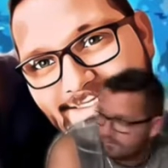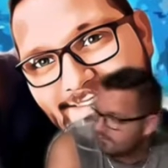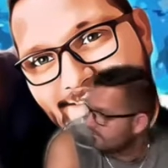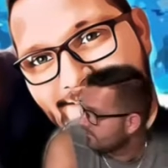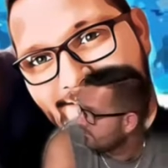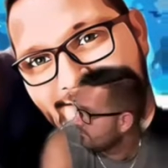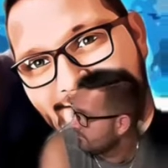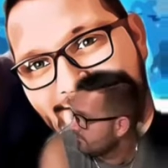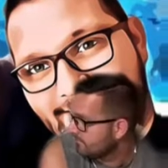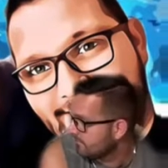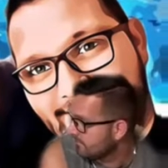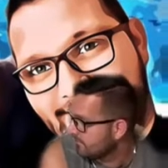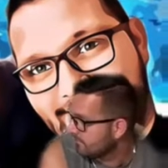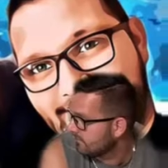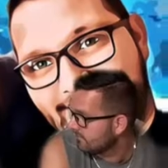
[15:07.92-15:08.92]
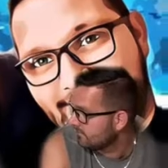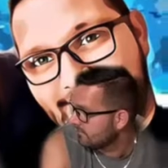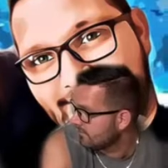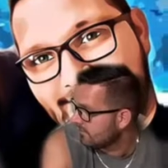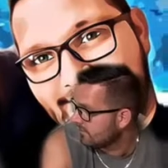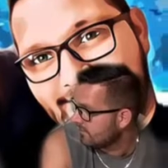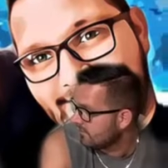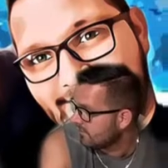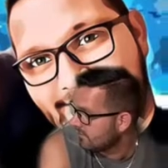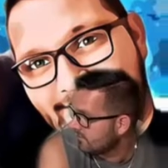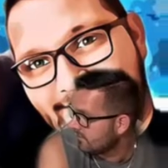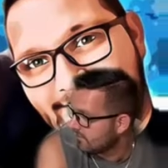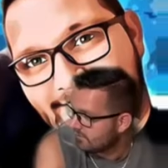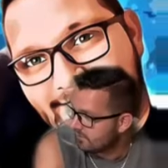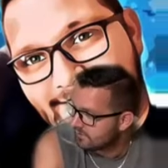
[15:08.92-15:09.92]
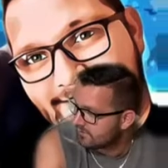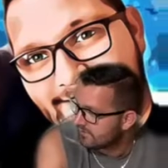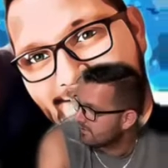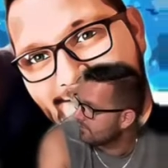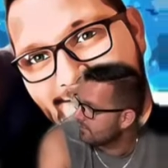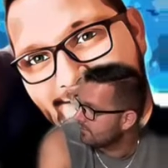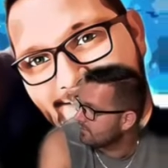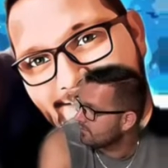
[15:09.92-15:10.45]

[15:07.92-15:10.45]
Like, nice neighborhood. Super helpful.